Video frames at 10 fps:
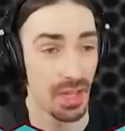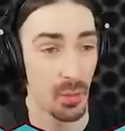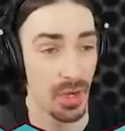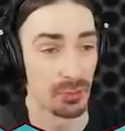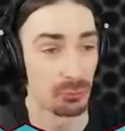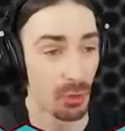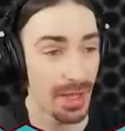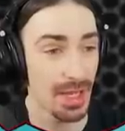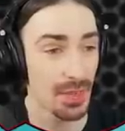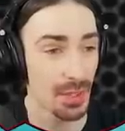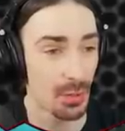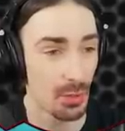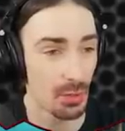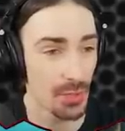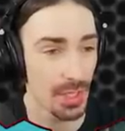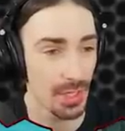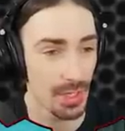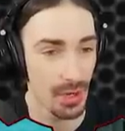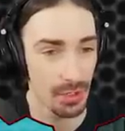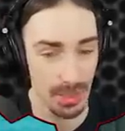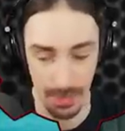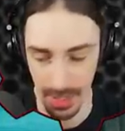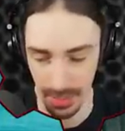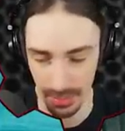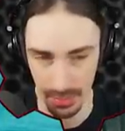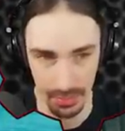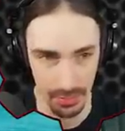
It went right in the hole that I had already made.